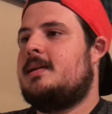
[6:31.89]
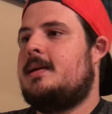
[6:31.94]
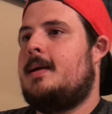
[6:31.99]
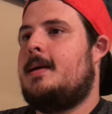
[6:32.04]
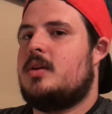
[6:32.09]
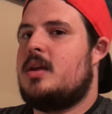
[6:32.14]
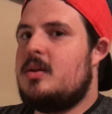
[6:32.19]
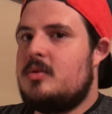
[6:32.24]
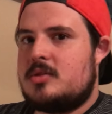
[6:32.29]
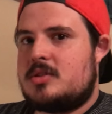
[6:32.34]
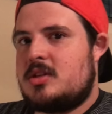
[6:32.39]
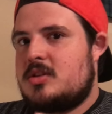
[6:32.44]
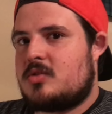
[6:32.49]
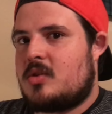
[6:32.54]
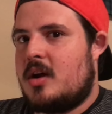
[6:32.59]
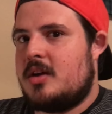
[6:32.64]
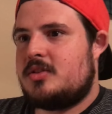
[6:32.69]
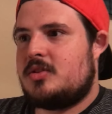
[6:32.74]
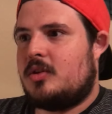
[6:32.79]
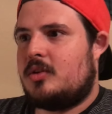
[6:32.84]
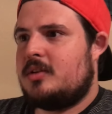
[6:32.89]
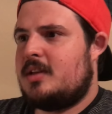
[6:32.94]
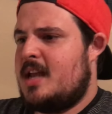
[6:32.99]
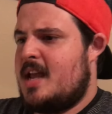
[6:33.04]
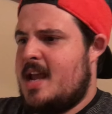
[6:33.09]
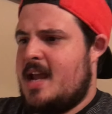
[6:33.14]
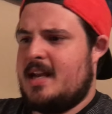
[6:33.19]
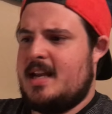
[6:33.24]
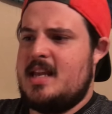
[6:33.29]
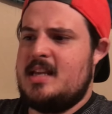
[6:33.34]
So he was disgruntled,
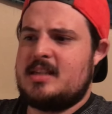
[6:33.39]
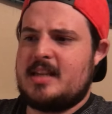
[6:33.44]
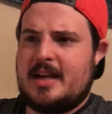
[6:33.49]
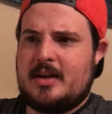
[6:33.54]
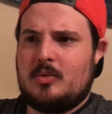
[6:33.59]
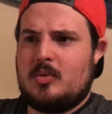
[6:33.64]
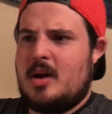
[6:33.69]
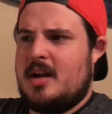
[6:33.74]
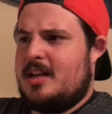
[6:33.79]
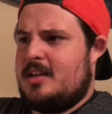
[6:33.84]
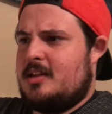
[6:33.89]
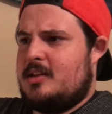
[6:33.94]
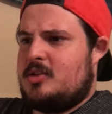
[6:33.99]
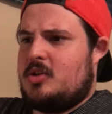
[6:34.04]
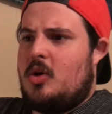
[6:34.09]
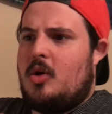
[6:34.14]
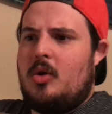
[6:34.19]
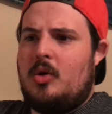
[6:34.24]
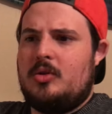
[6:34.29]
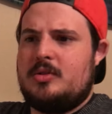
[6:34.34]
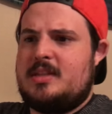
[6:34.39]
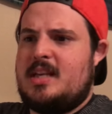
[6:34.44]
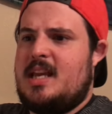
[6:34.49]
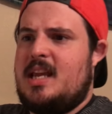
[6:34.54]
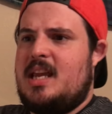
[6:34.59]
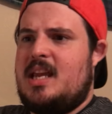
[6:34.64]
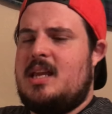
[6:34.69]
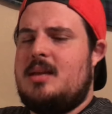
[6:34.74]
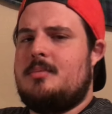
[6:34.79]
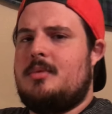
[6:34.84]
and he's like running this whole
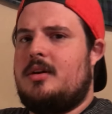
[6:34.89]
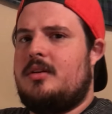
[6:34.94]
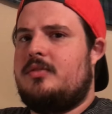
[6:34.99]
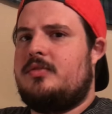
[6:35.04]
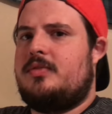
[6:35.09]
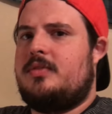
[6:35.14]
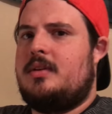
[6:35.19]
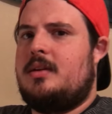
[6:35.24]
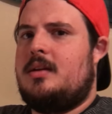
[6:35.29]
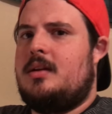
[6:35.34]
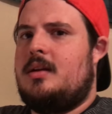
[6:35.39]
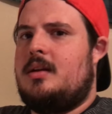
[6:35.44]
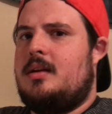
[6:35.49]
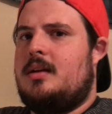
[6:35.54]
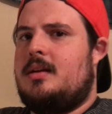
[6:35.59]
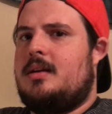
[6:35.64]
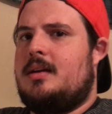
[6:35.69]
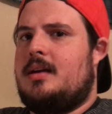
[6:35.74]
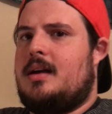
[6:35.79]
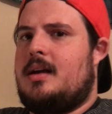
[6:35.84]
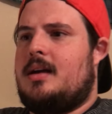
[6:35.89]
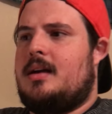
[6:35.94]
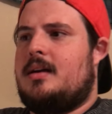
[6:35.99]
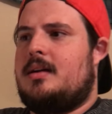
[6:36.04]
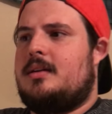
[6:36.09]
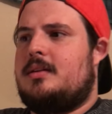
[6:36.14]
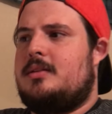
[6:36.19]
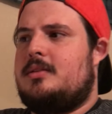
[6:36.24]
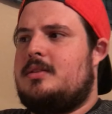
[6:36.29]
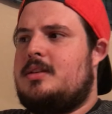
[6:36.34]
team
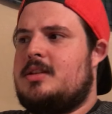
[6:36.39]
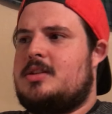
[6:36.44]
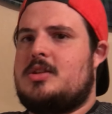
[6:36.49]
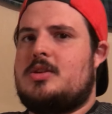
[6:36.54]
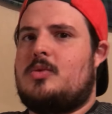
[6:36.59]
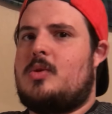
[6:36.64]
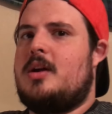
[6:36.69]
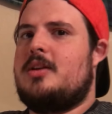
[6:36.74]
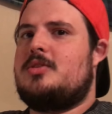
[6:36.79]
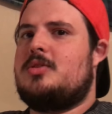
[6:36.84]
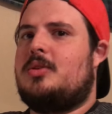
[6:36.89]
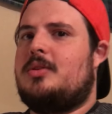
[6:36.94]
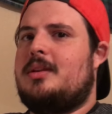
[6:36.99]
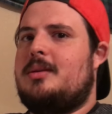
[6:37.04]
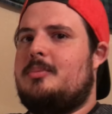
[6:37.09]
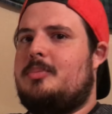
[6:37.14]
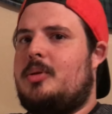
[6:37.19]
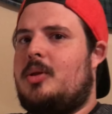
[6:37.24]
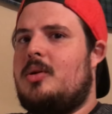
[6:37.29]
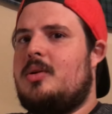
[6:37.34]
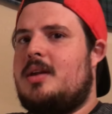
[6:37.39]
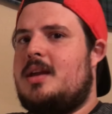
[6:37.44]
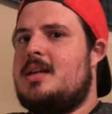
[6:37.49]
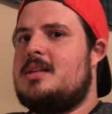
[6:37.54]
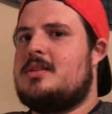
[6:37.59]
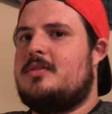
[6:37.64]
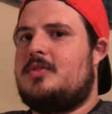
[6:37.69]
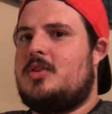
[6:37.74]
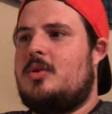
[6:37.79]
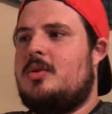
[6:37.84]
of disgruntled
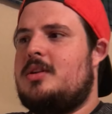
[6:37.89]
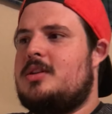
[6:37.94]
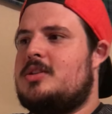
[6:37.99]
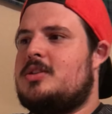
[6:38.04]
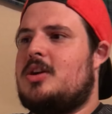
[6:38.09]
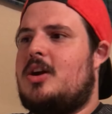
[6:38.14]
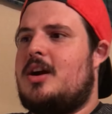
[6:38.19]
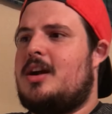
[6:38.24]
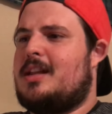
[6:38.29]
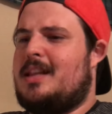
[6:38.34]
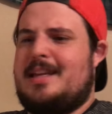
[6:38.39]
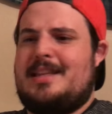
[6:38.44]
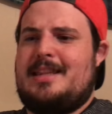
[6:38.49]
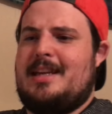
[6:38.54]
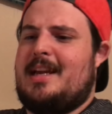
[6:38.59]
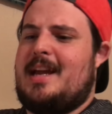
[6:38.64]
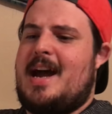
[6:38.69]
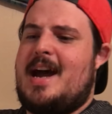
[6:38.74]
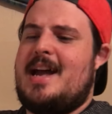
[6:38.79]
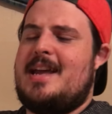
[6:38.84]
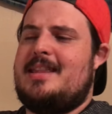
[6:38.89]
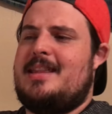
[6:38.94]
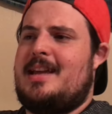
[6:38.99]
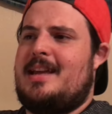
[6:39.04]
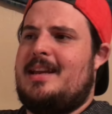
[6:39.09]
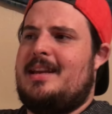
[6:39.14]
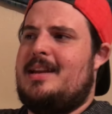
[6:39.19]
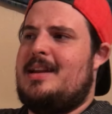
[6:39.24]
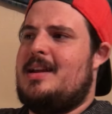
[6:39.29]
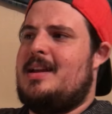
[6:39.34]
employees of Tony Stark, like the guy
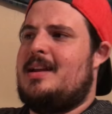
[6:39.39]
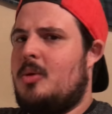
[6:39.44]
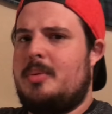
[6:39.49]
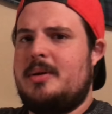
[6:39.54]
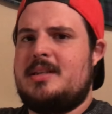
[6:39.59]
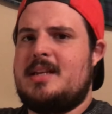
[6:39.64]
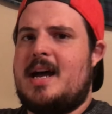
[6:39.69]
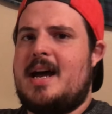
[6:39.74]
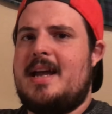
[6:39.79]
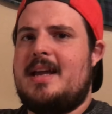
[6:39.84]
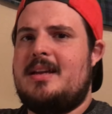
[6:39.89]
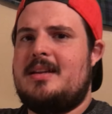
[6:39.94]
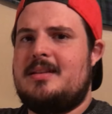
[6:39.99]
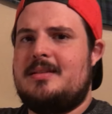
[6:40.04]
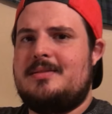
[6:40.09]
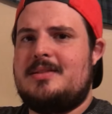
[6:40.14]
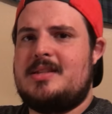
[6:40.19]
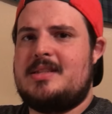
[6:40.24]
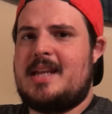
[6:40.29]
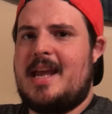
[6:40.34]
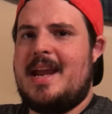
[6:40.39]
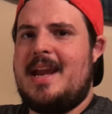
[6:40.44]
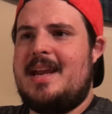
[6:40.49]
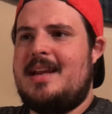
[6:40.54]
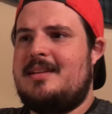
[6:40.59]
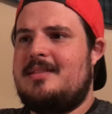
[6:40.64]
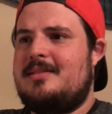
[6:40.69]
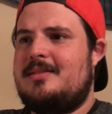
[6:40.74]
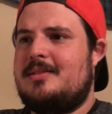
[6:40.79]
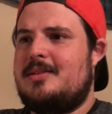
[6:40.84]
that Obadiah
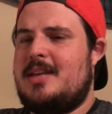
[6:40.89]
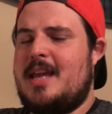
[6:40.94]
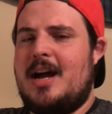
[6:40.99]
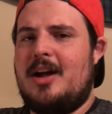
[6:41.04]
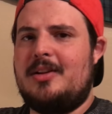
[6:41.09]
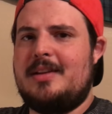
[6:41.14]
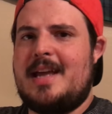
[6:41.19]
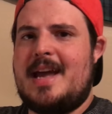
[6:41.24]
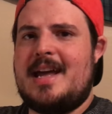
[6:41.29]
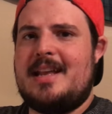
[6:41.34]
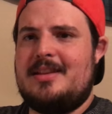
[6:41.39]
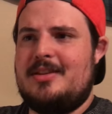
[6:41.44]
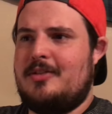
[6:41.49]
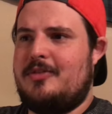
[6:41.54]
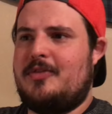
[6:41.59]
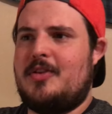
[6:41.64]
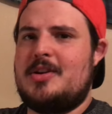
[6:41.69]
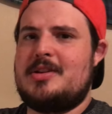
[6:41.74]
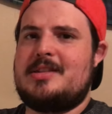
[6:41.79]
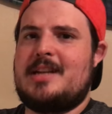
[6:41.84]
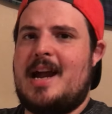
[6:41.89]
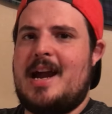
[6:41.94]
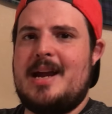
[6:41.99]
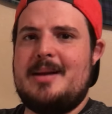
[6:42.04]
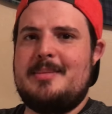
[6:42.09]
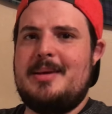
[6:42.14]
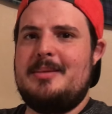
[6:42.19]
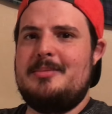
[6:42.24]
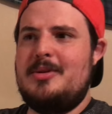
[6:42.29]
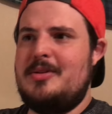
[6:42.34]
Stane yelled at in the first
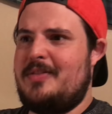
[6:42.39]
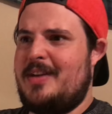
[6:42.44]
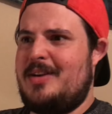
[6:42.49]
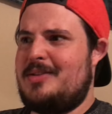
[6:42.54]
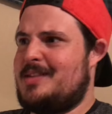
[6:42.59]
Iron Man movie.